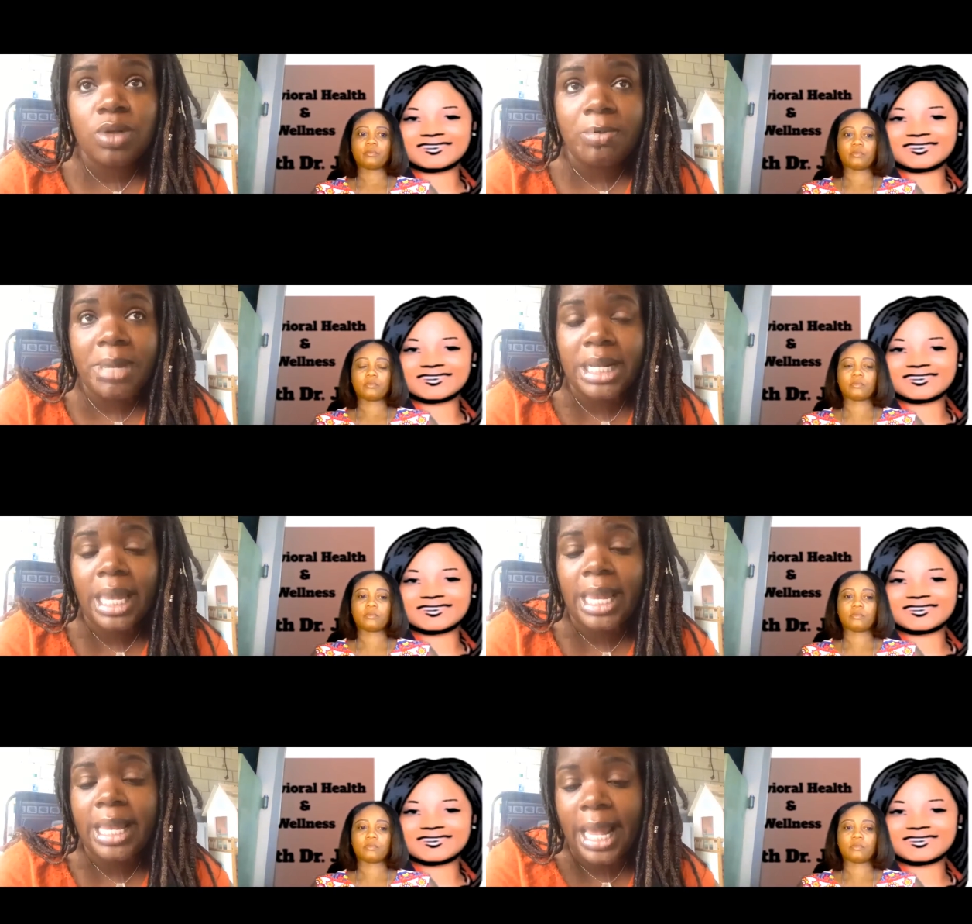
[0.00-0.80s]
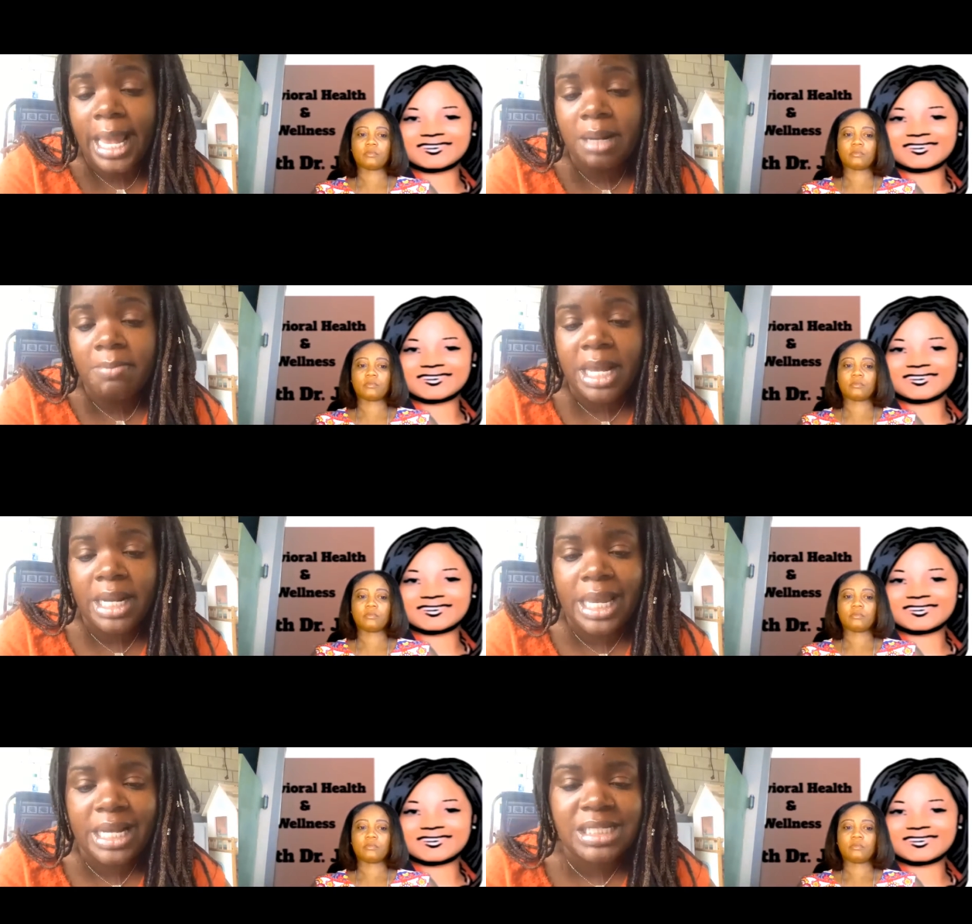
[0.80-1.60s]
Speaker 1: Medicaid and the
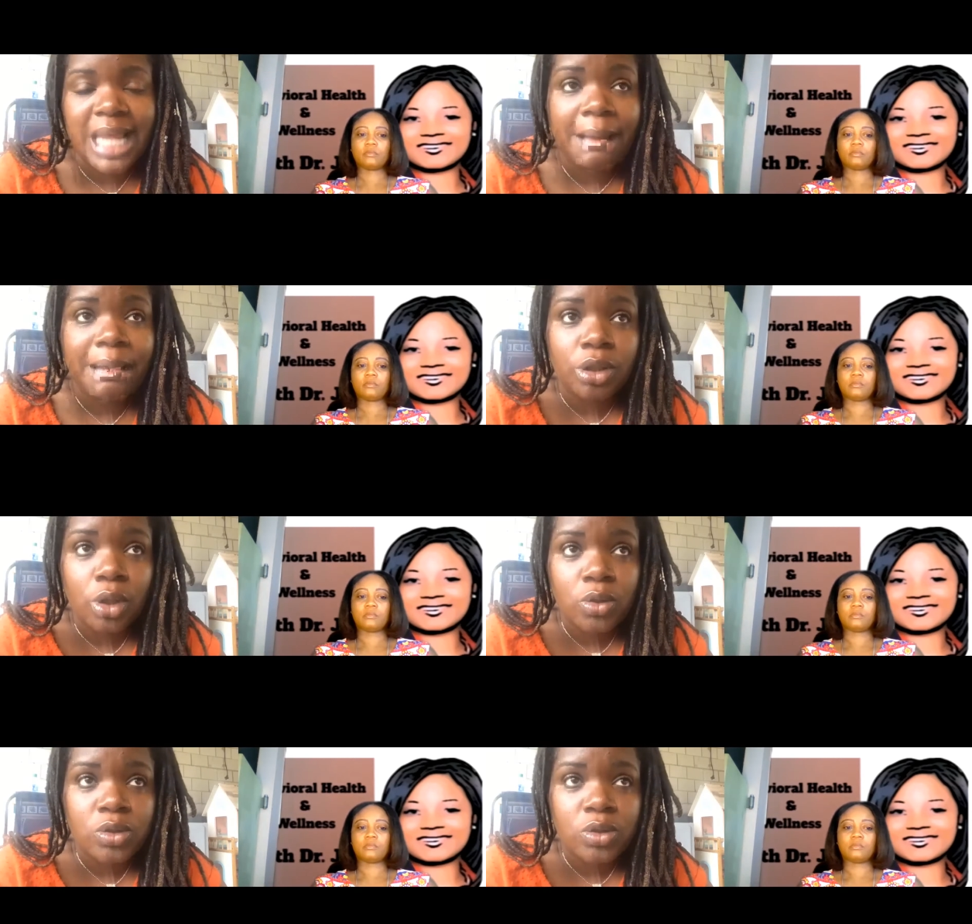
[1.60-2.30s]
Medicare side, but those